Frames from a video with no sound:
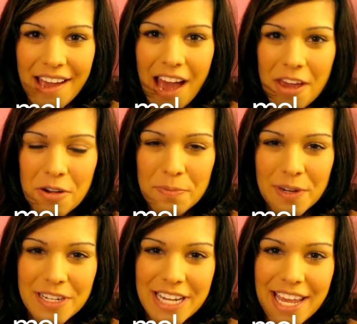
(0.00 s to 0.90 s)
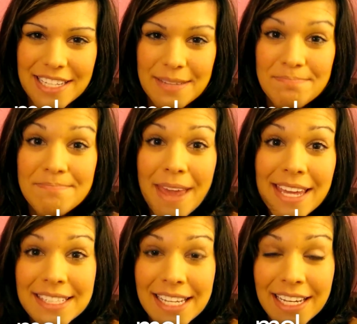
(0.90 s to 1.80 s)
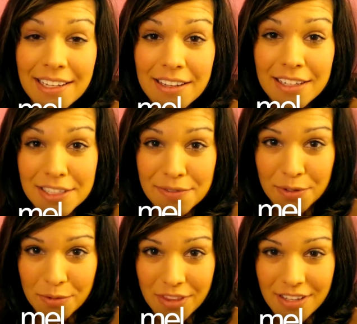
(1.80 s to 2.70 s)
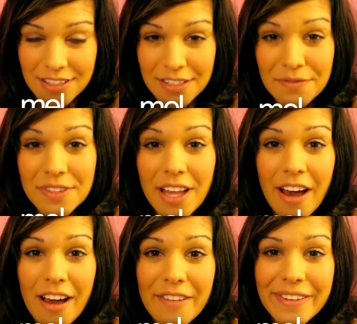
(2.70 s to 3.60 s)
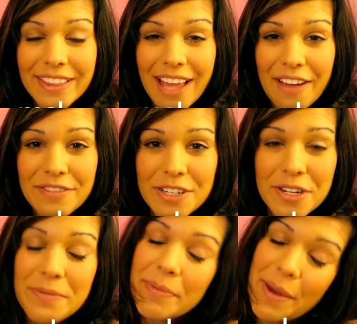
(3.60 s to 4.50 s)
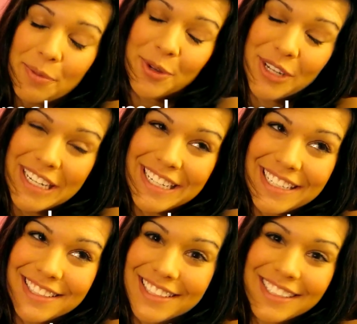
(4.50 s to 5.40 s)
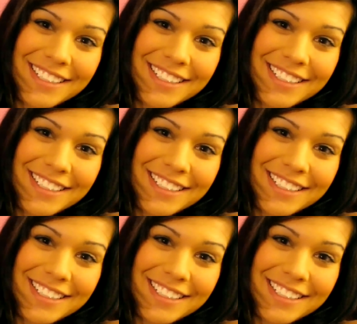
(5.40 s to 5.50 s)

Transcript: I hope your day is amazing and it's filled with lots of love and laughter and memories.